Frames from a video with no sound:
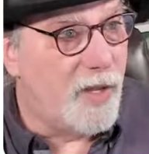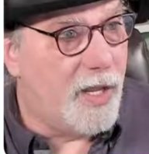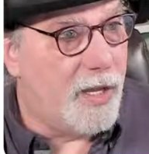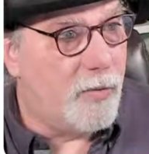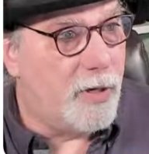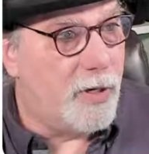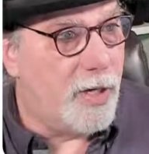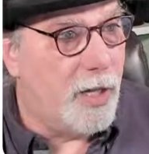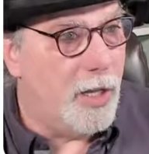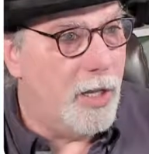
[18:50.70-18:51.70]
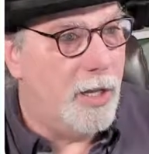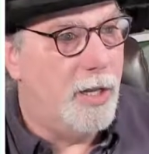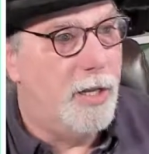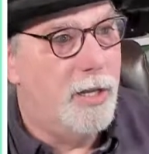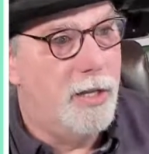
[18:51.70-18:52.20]
Edward
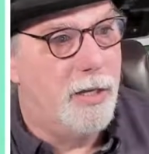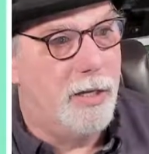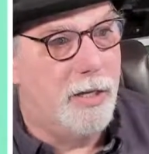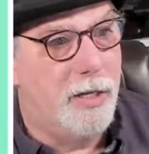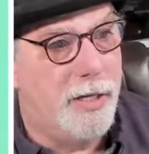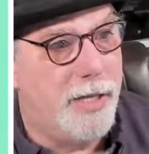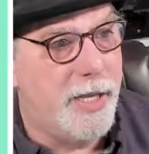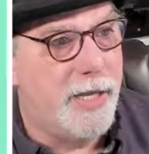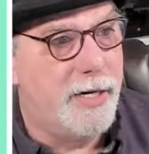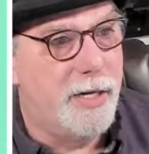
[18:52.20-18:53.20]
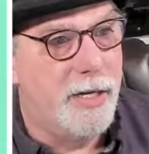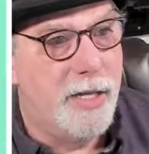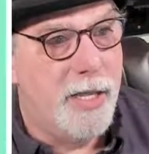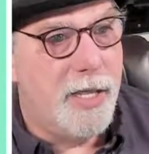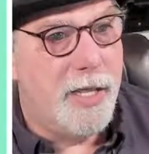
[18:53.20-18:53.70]
again,
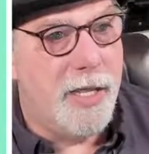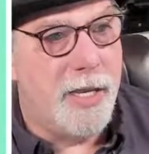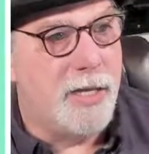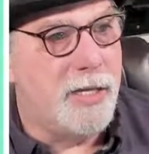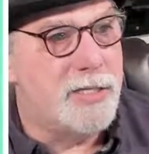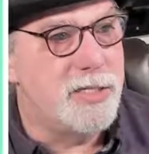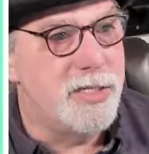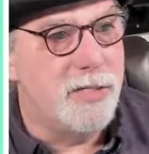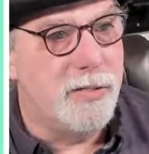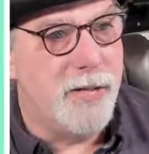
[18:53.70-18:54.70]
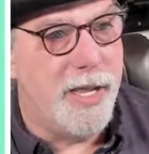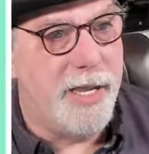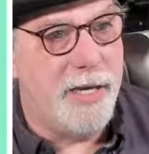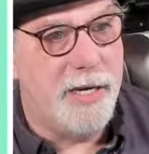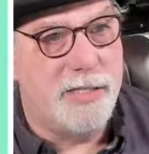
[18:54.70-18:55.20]
and let's do
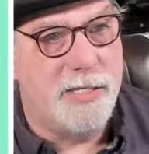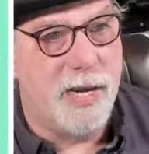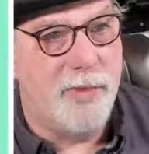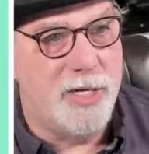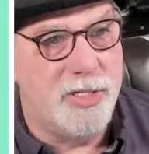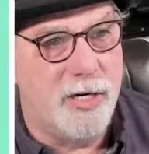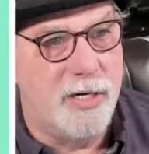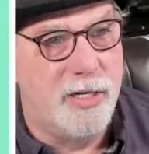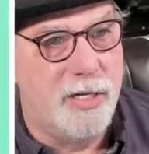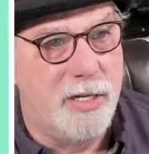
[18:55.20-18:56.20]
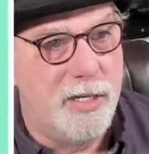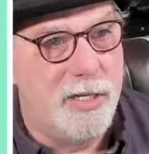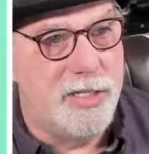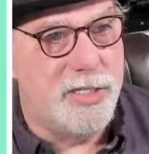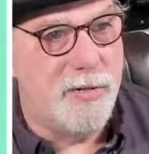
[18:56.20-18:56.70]
a timeline chart
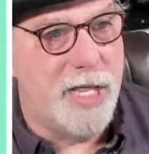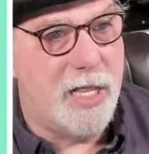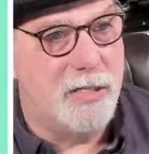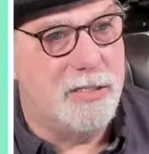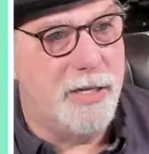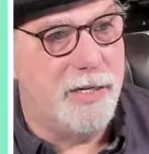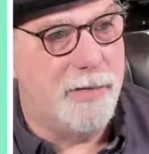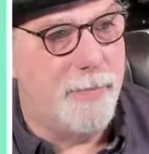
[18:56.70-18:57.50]
and see what that looks like.